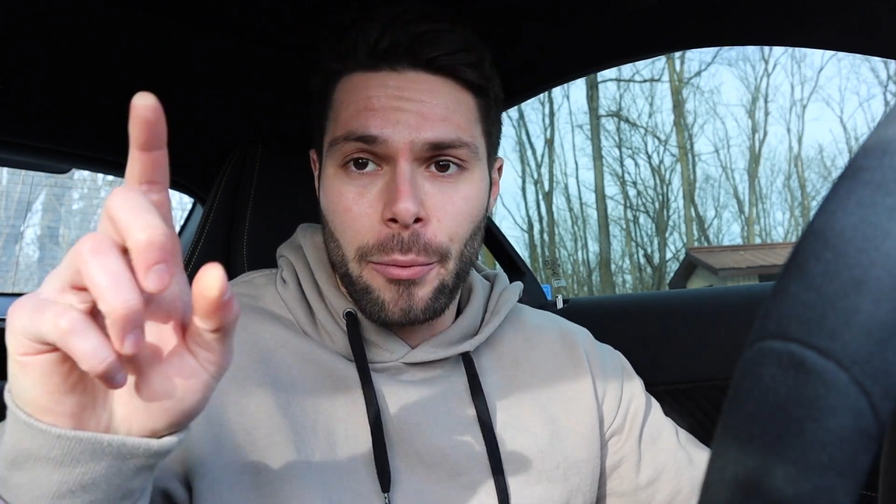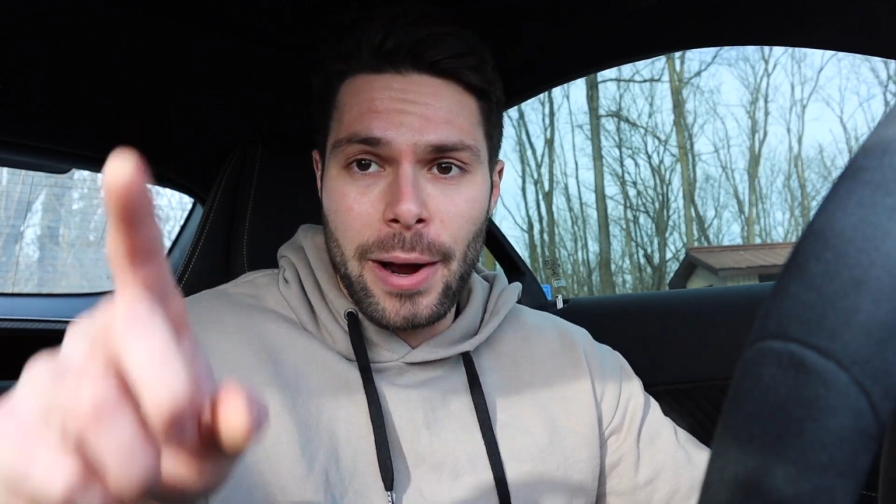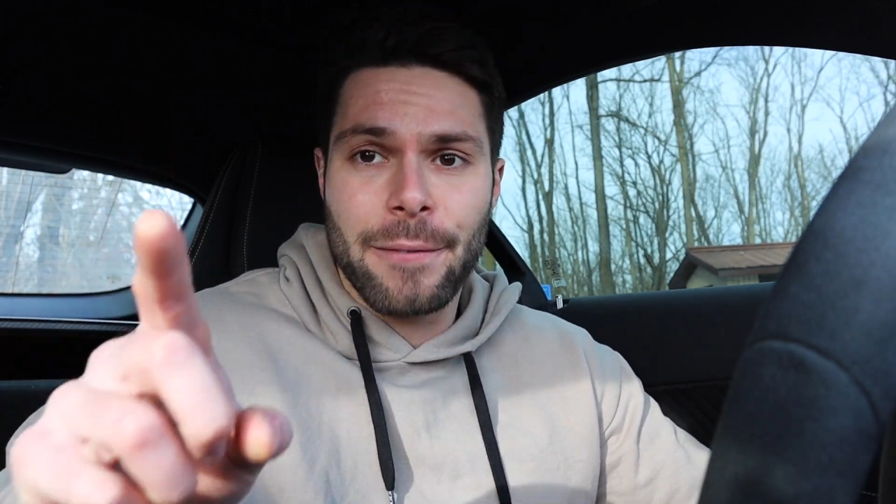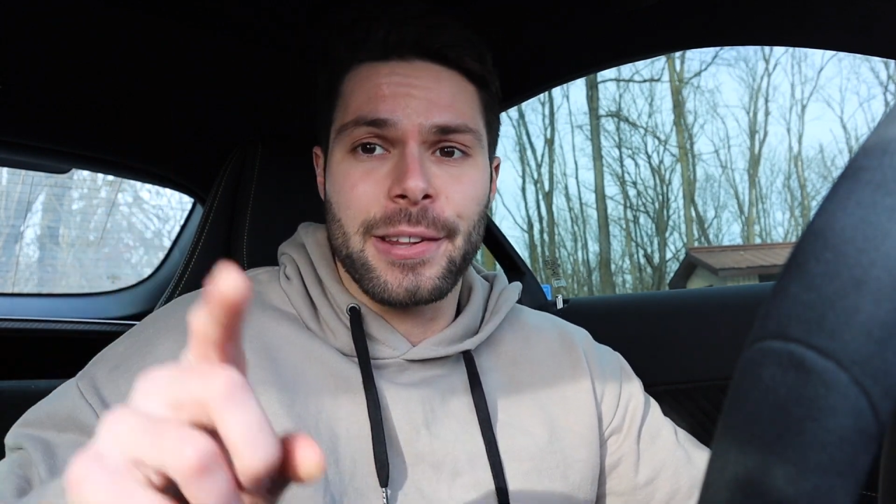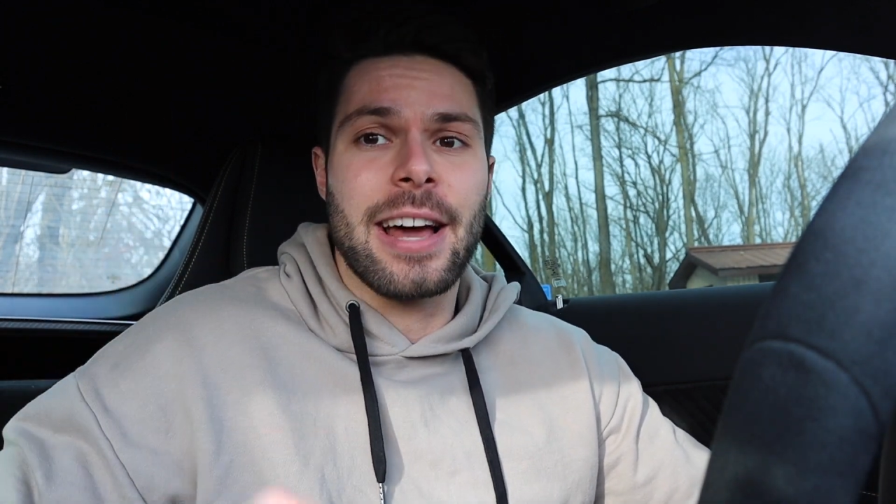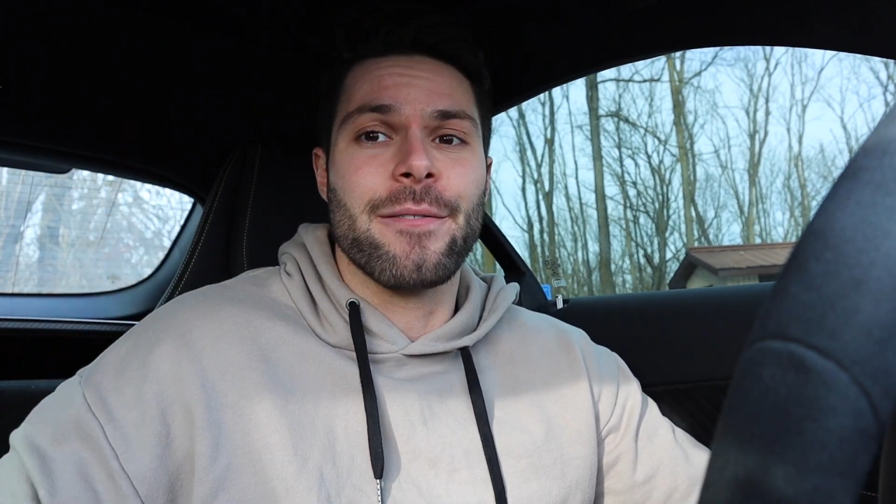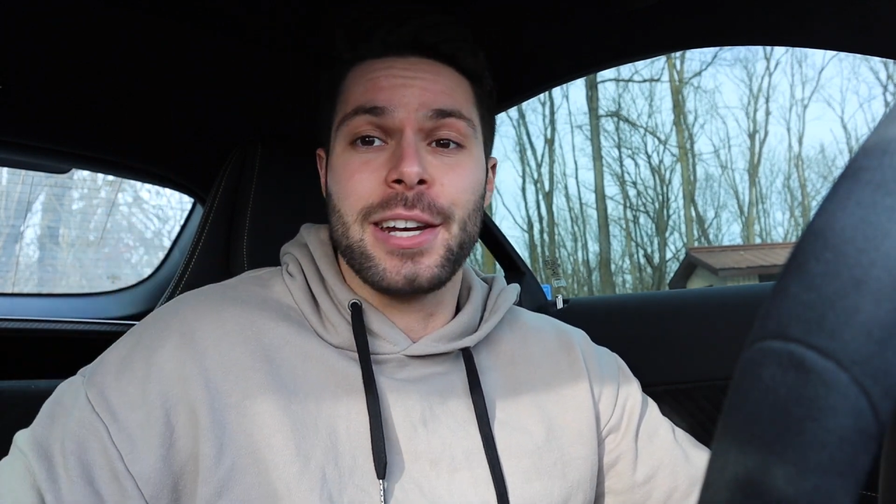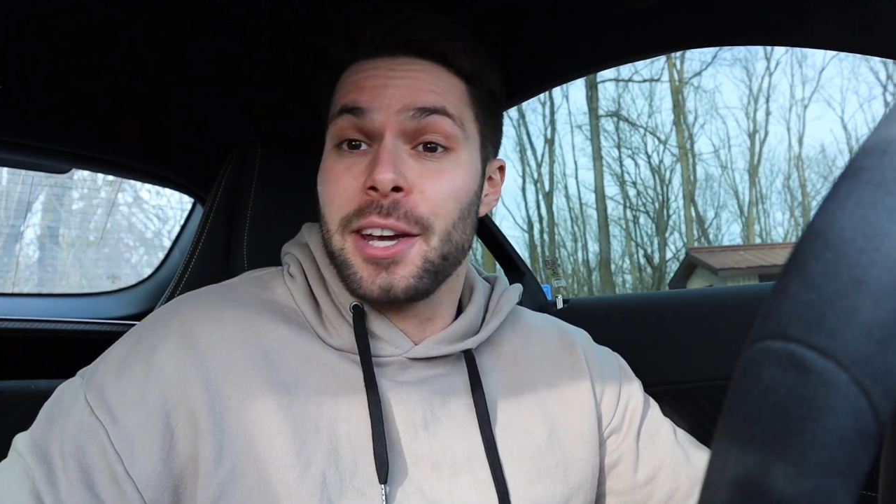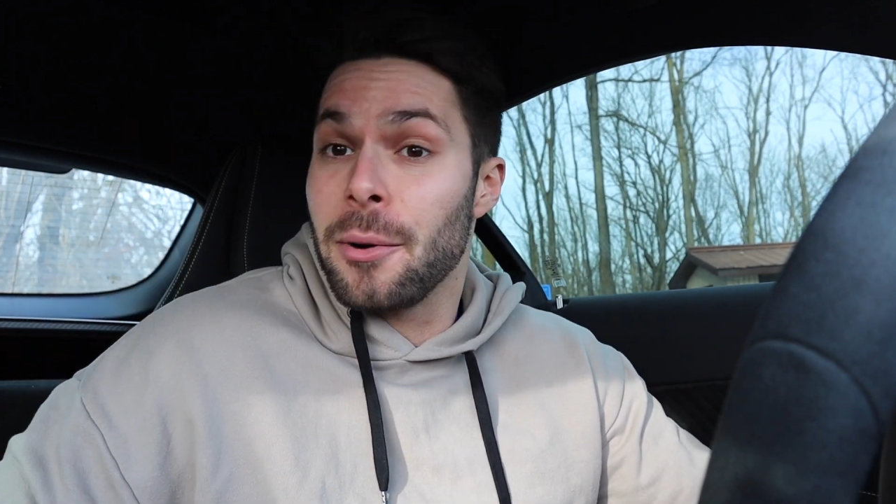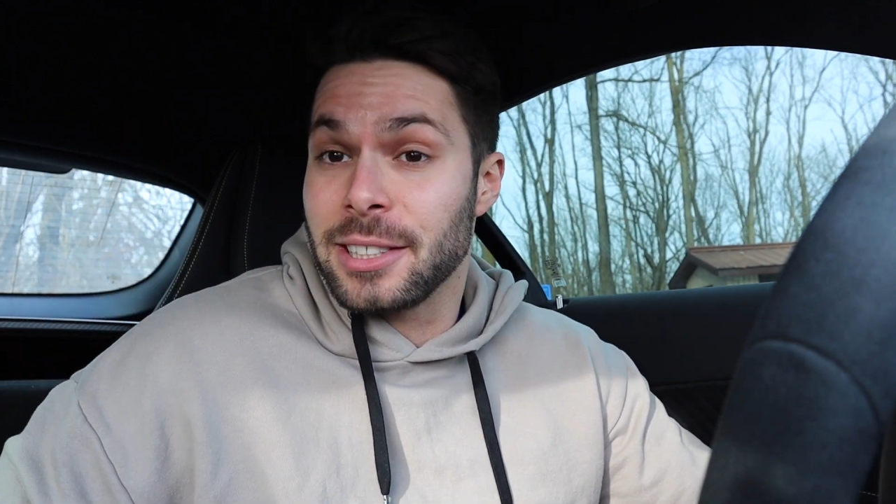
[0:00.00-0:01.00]
Wait for that
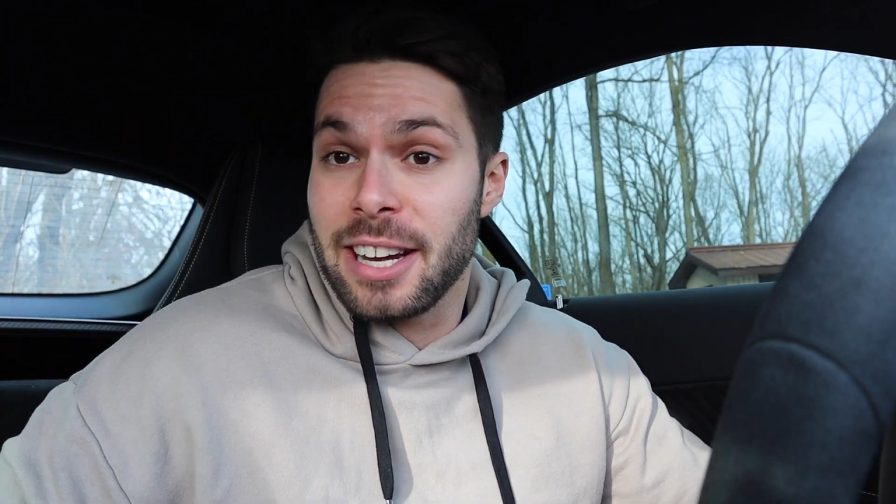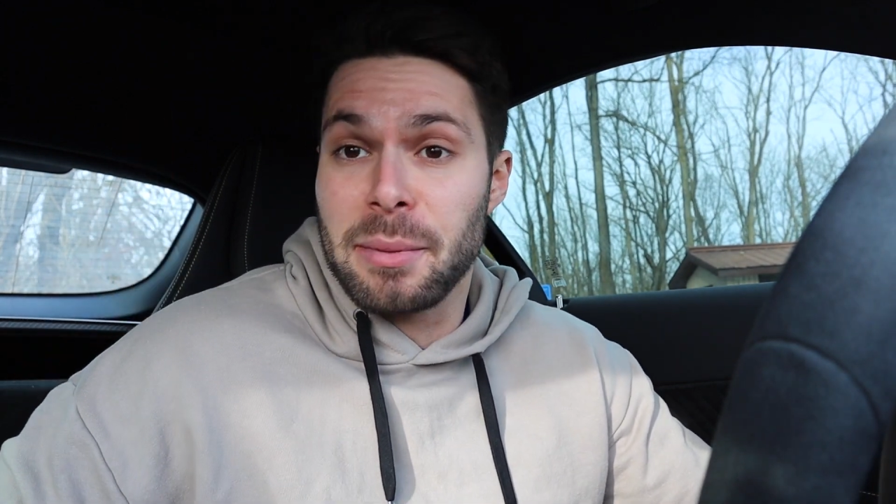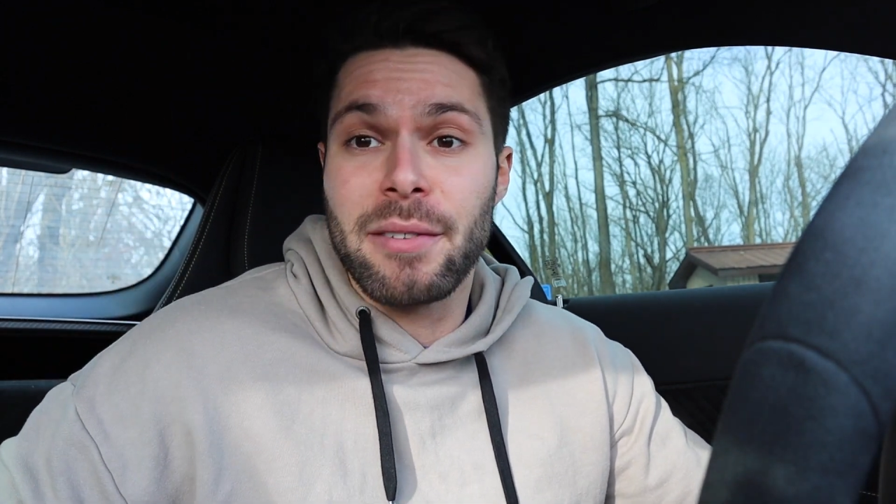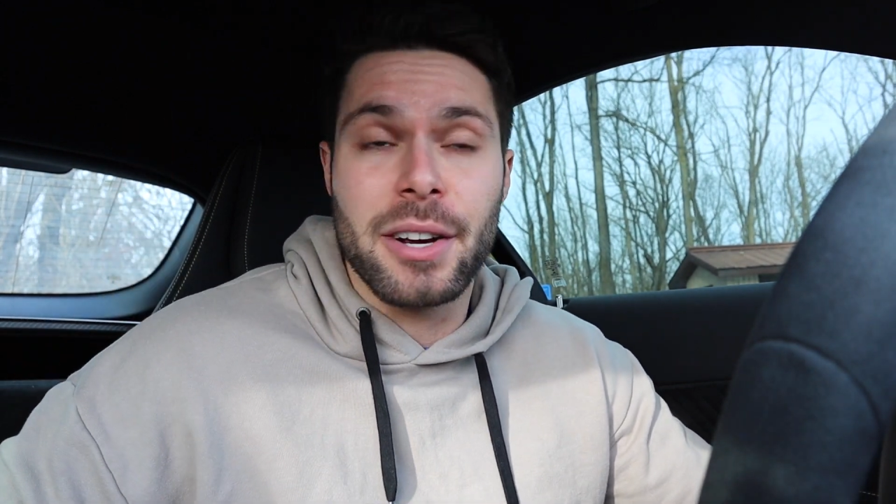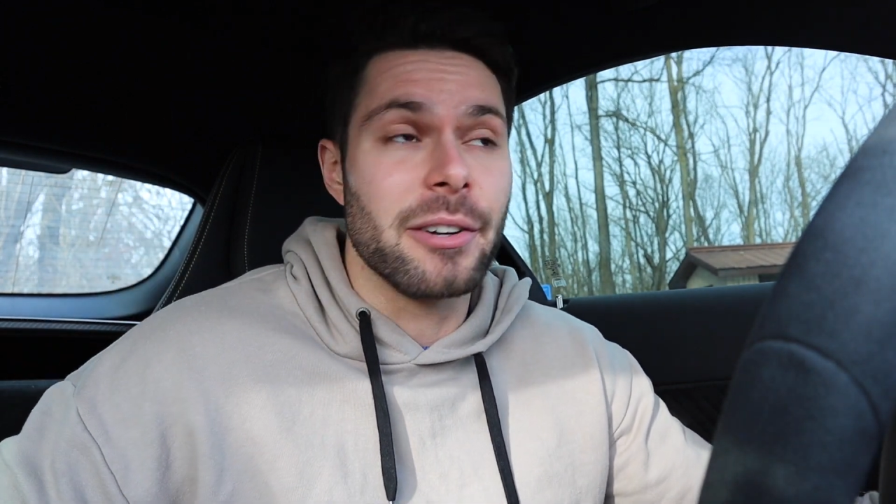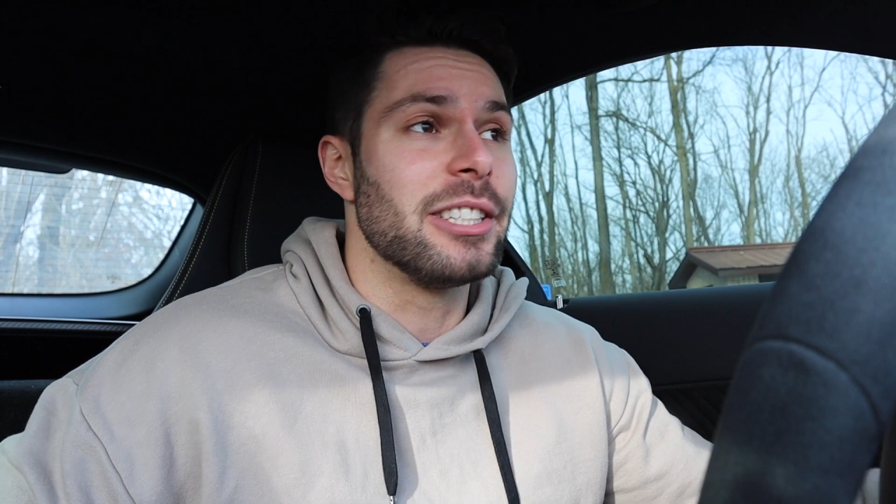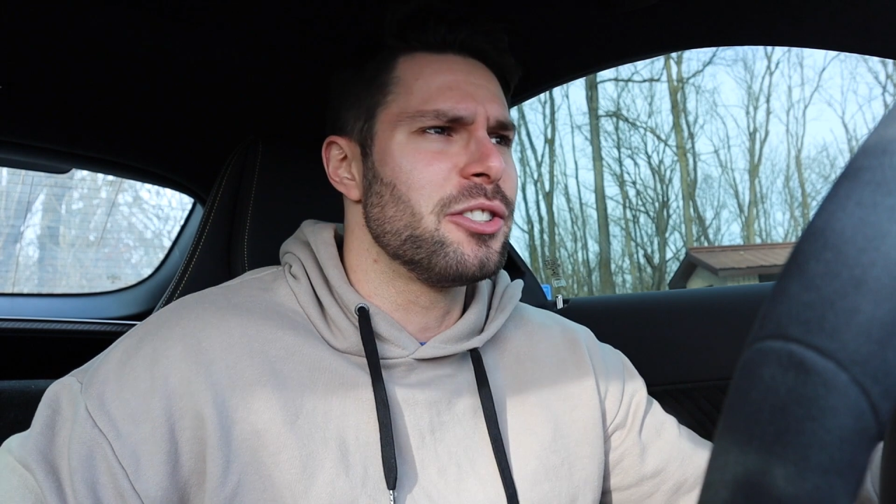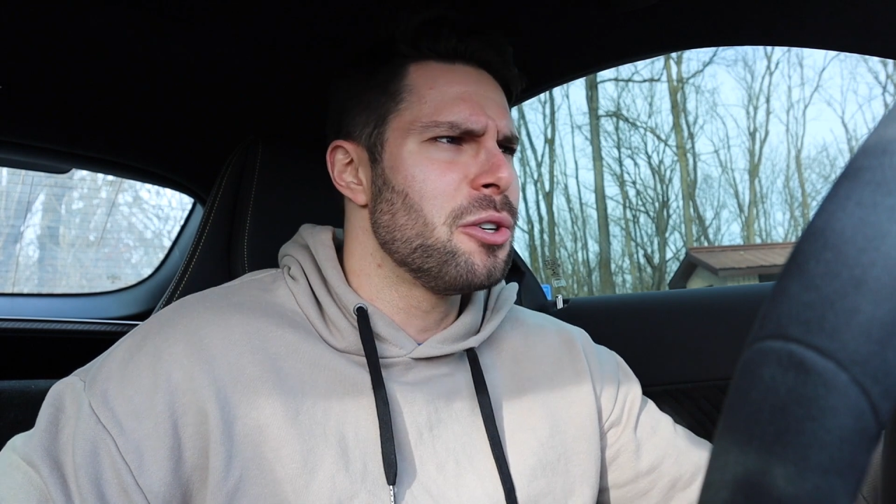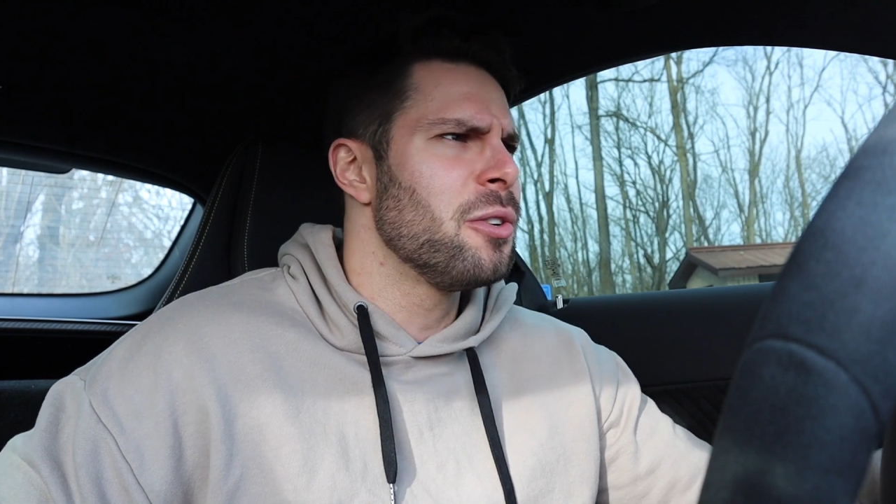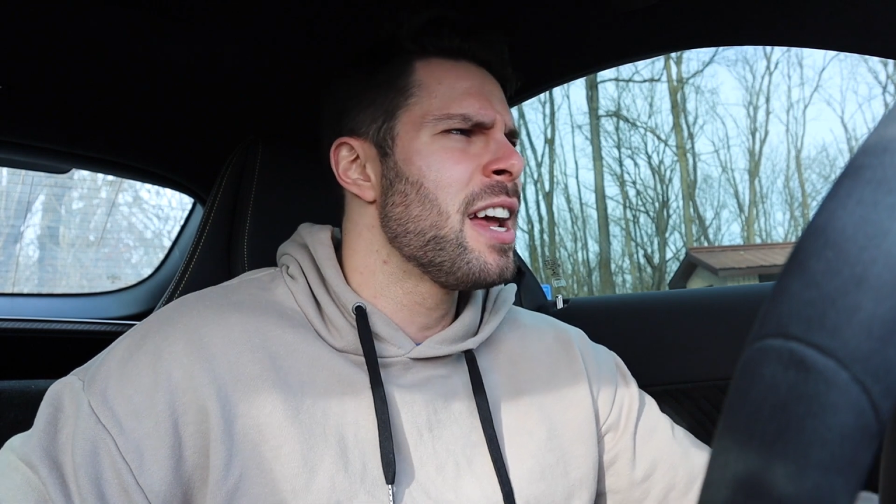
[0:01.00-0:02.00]
video. It's coming very
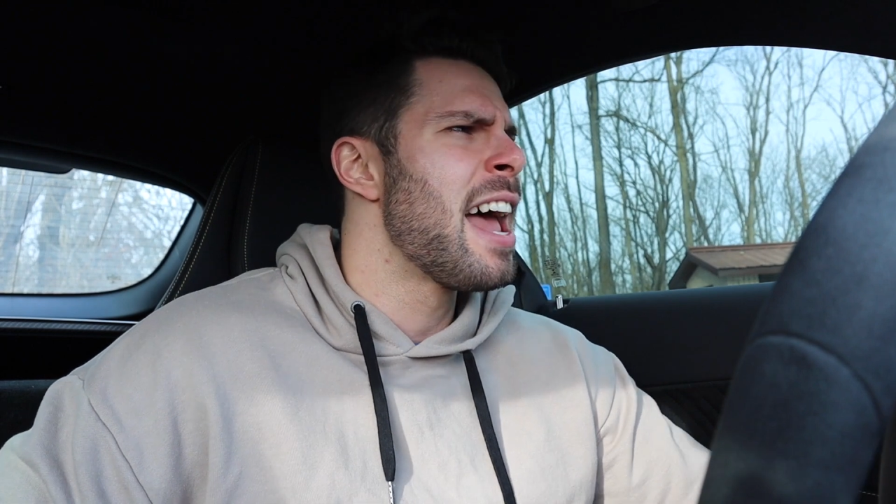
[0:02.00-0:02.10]
soon.